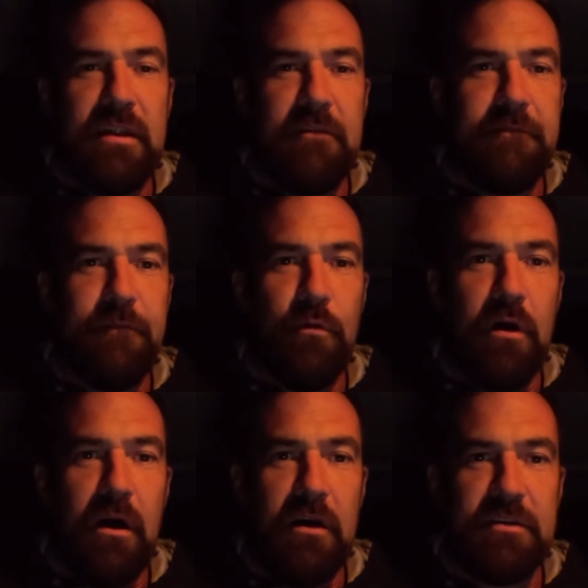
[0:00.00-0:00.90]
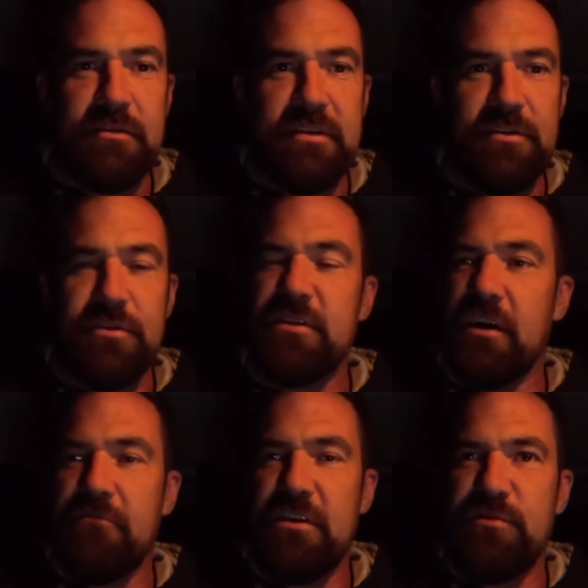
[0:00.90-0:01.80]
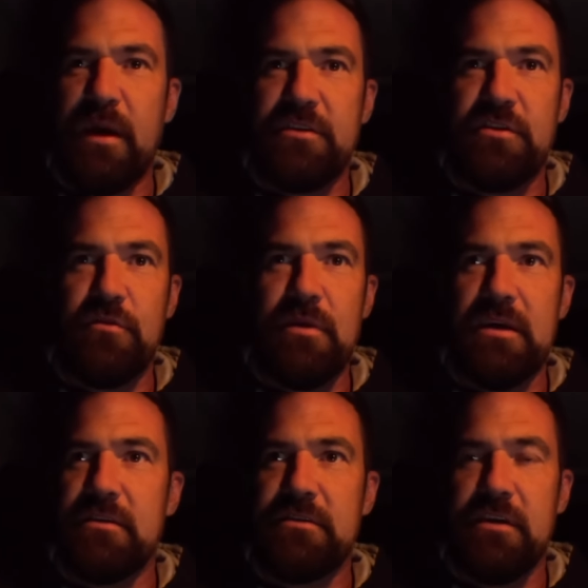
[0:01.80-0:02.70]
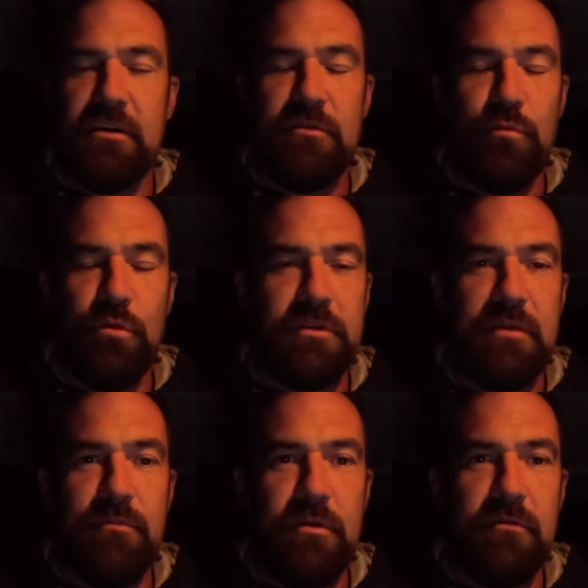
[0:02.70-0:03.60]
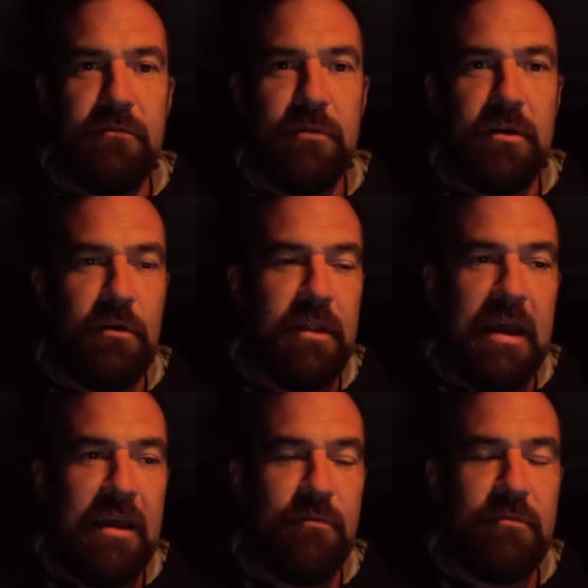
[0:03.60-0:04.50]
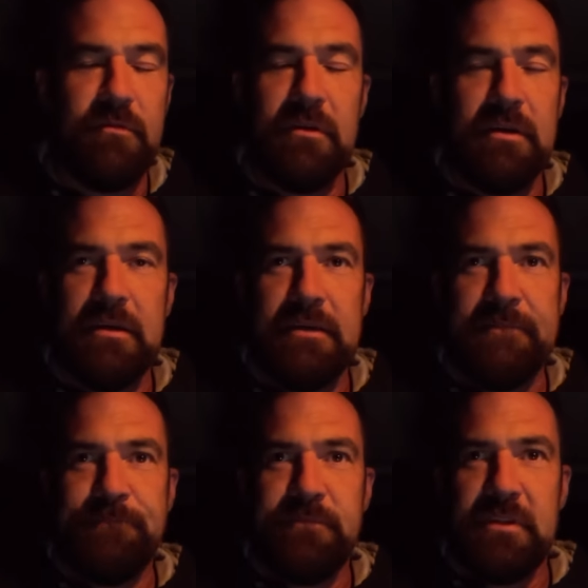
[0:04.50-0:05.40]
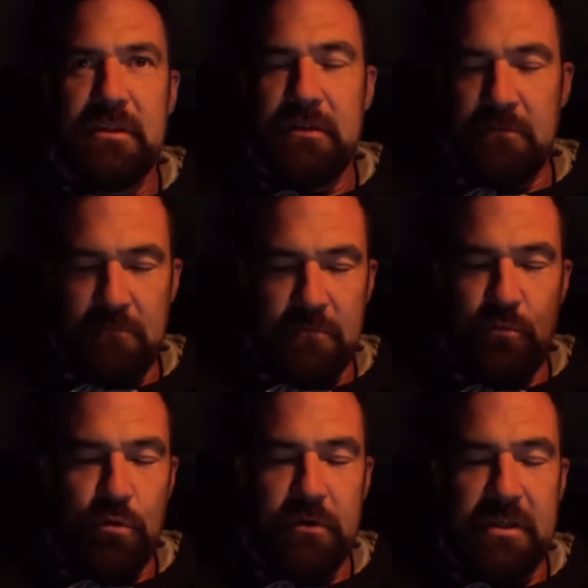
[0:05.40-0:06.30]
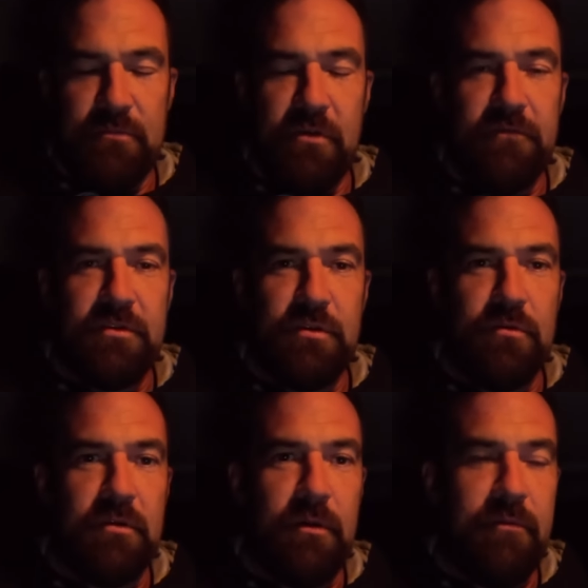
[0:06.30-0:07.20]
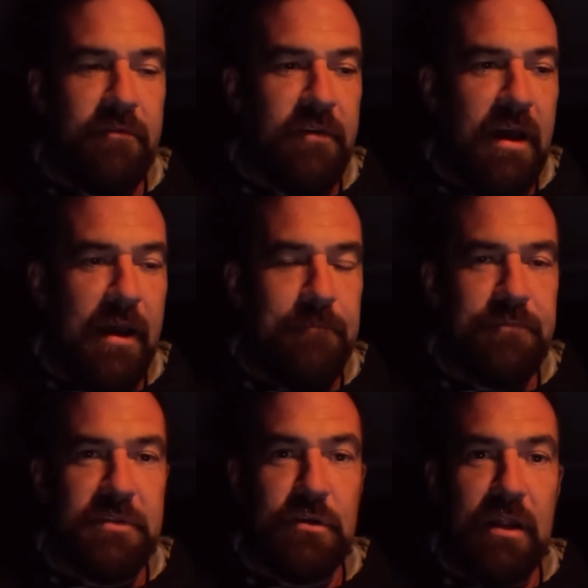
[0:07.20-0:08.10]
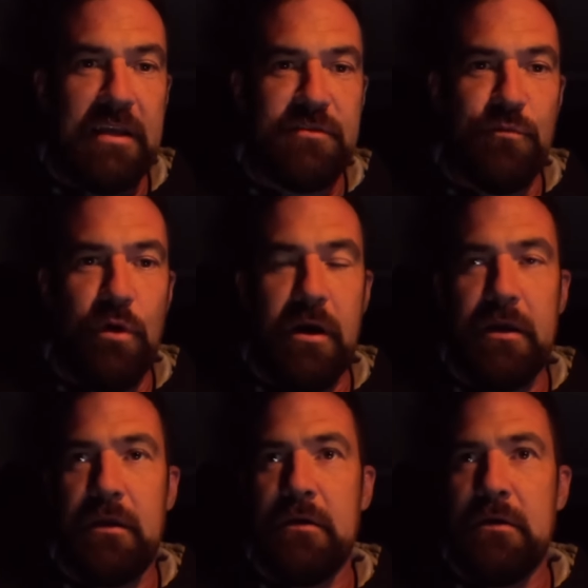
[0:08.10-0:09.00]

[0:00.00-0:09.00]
and then 4 high, so it's literally tide range about 2 metres. The water didn't move. We got there, the water didn't move at all. I went with 2 lads from work,